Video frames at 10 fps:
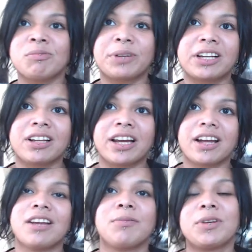But like,
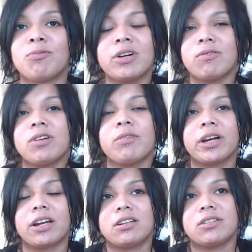I mean, what what am I
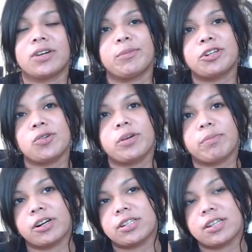gonna do? I'm a short
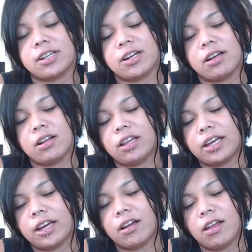person. Uh,
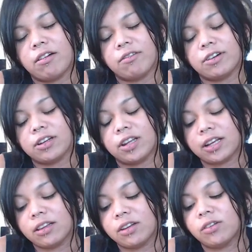like every like
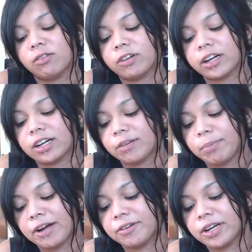little fucking
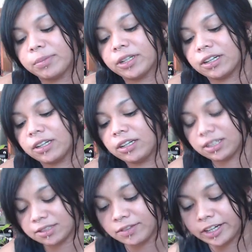pound I put on,
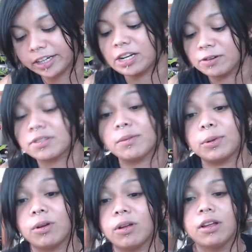it's very
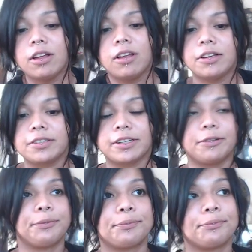noticeable.
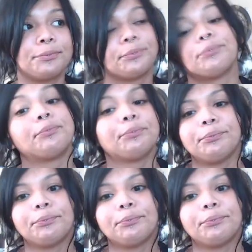So Hmm.